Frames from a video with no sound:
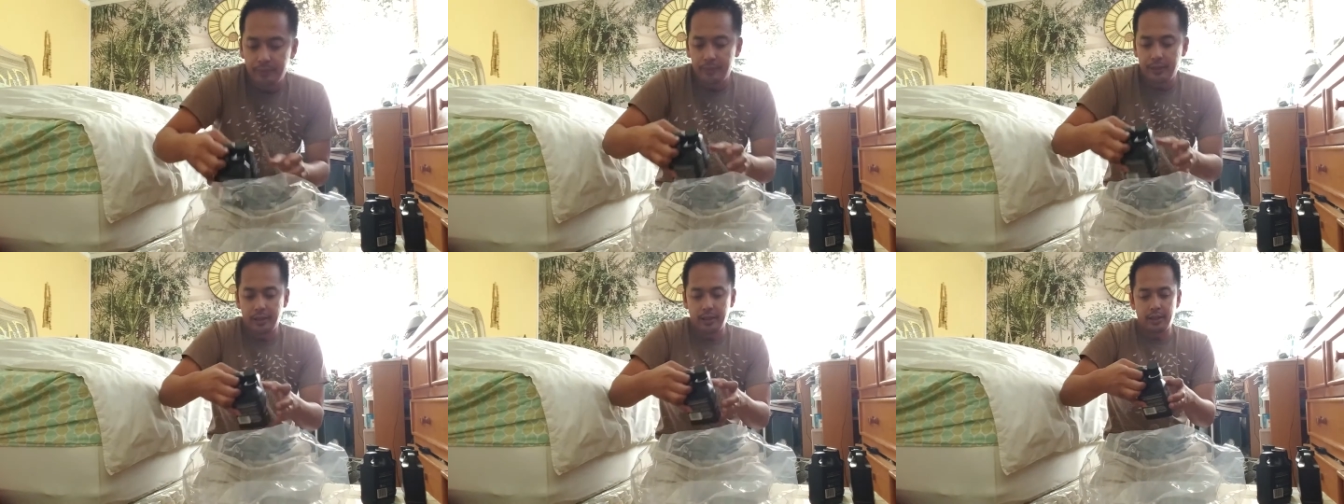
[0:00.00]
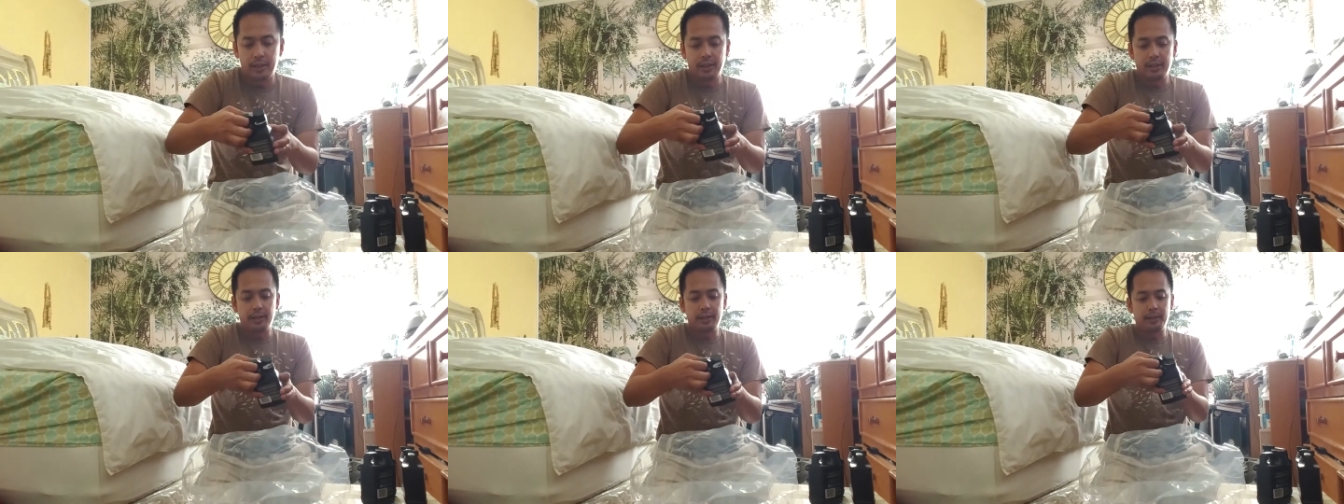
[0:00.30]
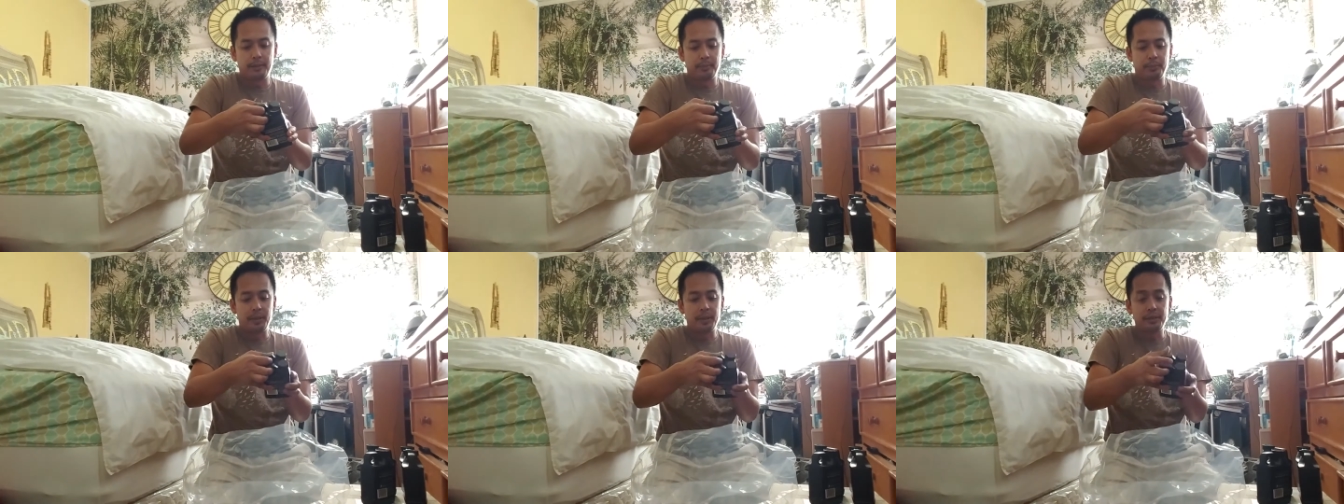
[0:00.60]
And
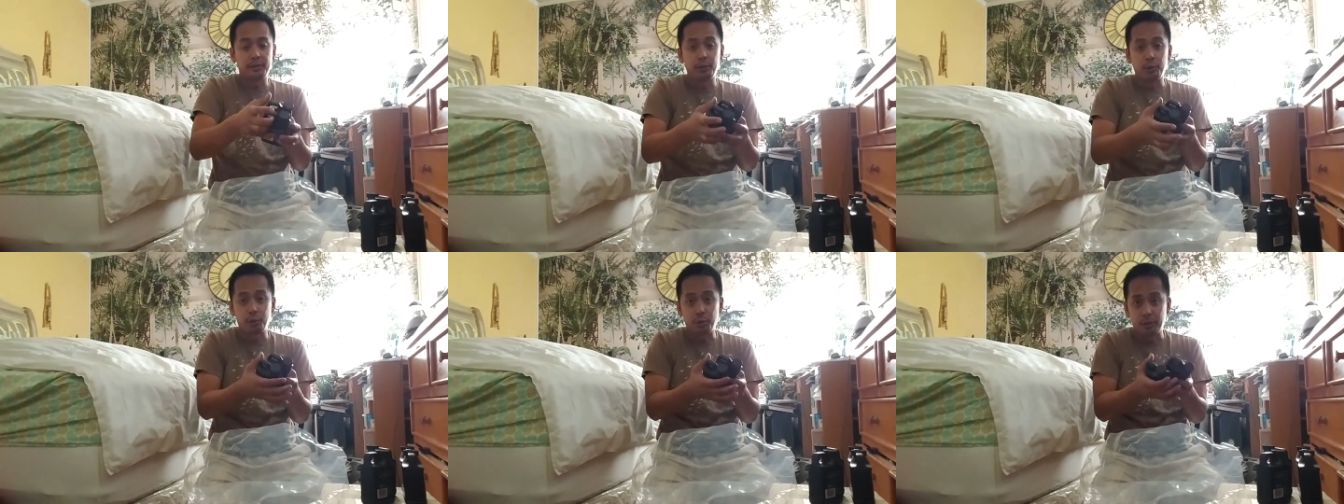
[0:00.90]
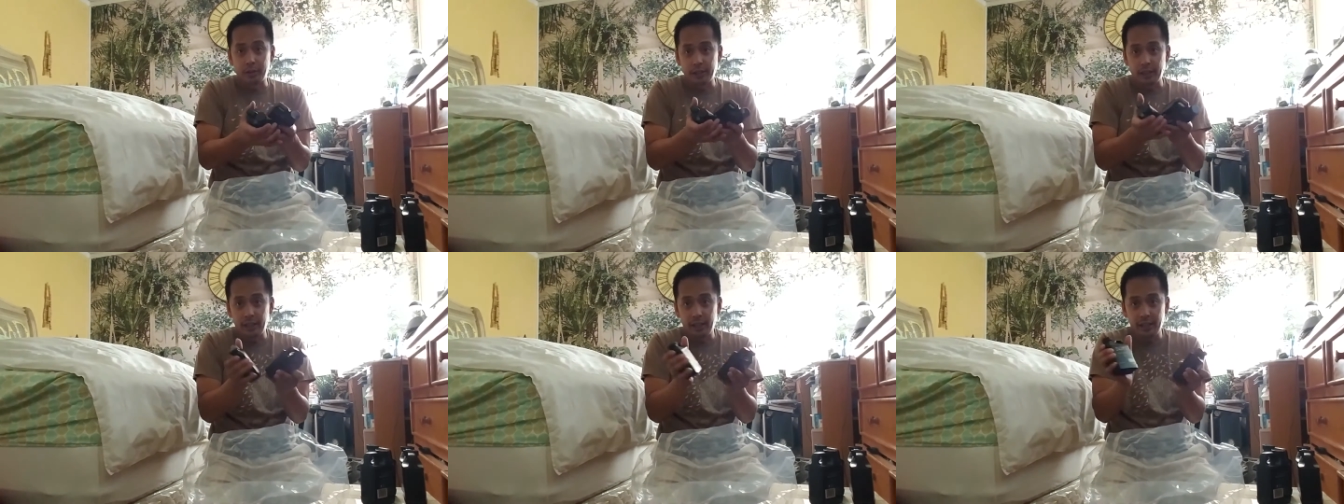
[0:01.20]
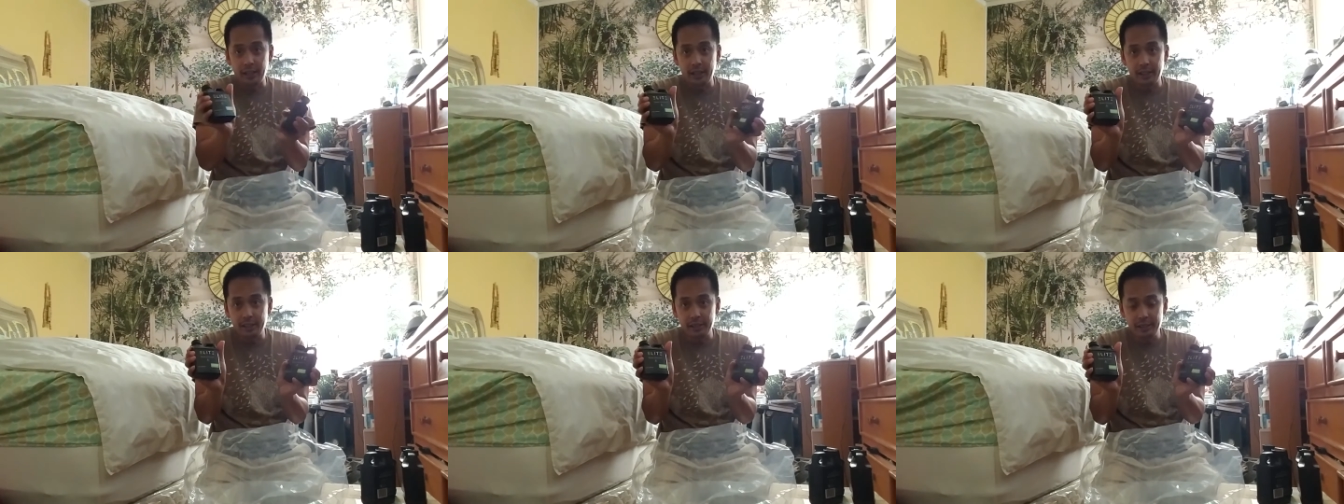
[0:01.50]
then Base Nutrient
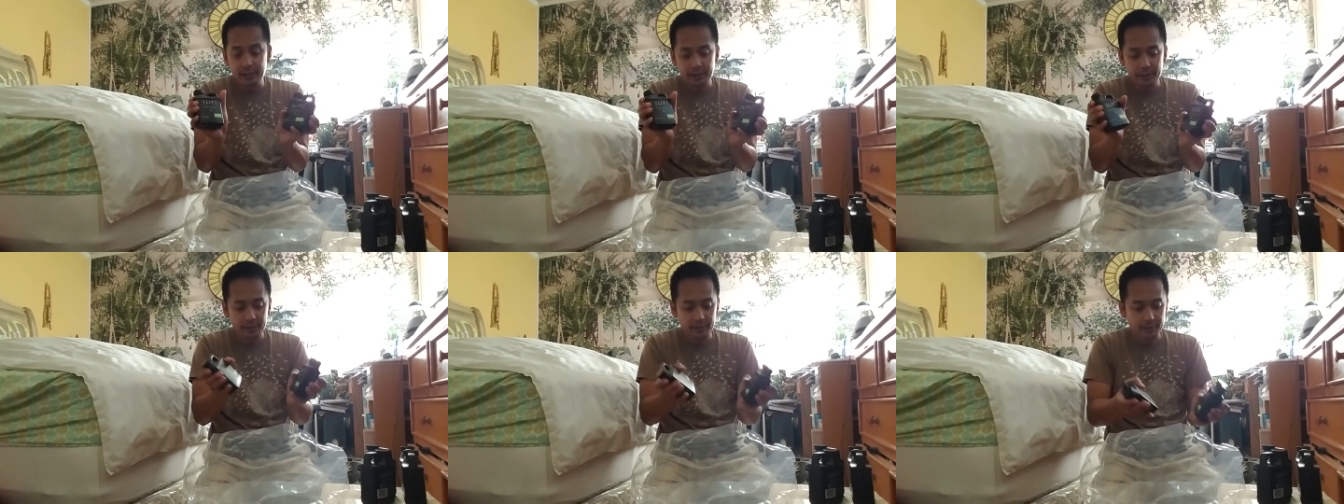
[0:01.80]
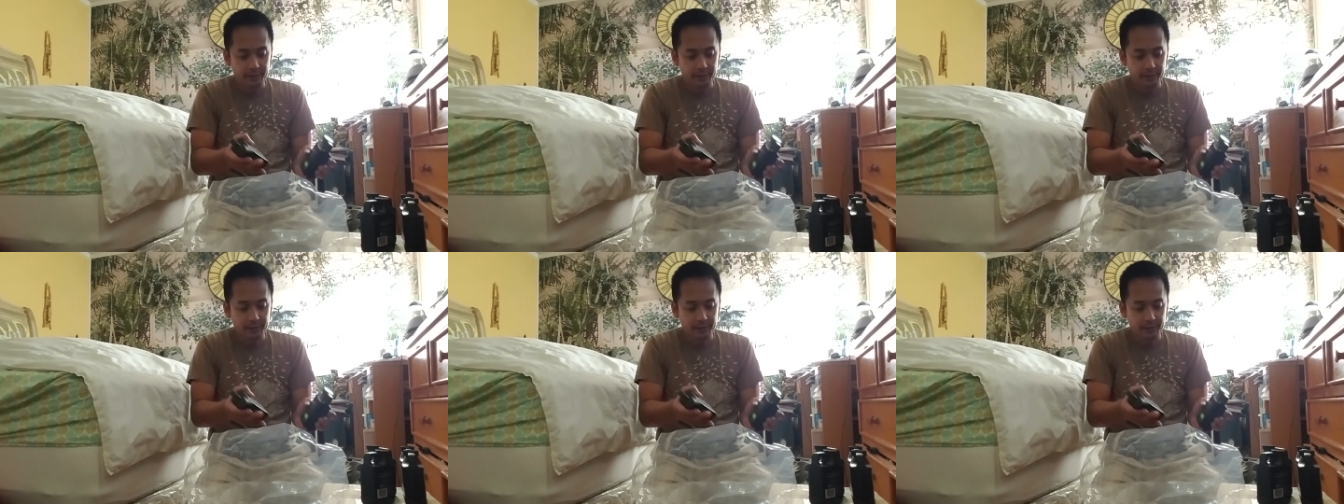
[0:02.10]
A.